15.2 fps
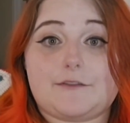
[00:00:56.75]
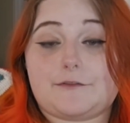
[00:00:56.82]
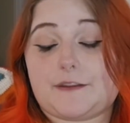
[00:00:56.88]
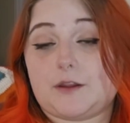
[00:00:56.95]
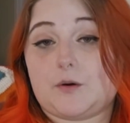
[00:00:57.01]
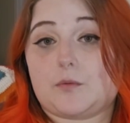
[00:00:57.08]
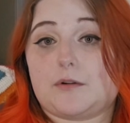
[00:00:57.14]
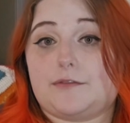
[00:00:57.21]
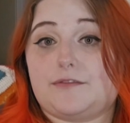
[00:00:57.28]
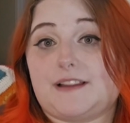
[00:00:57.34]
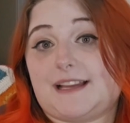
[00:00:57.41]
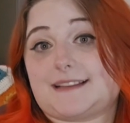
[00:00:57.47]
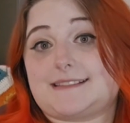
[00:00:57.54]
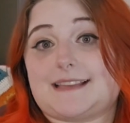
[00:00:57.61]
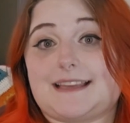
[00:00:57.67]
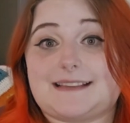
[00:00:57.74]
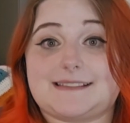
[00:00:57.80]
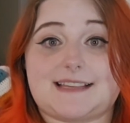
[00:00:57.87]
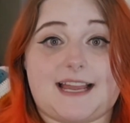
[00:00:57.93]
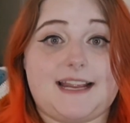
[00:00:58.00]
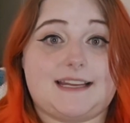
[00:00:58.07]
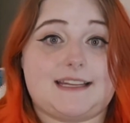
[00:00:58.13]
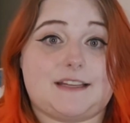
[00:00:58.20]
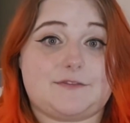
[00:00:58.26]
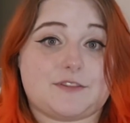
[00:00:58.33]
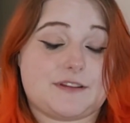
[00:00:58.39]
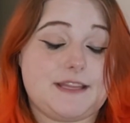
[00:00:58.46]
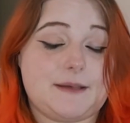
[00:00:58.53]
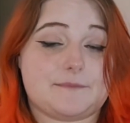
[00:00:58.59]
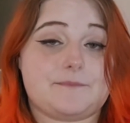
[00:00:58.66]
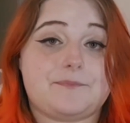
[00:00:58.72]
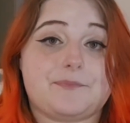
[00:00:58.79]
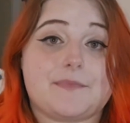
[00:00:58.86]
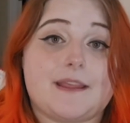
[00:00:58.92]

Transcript: feel reflects anxiety for them.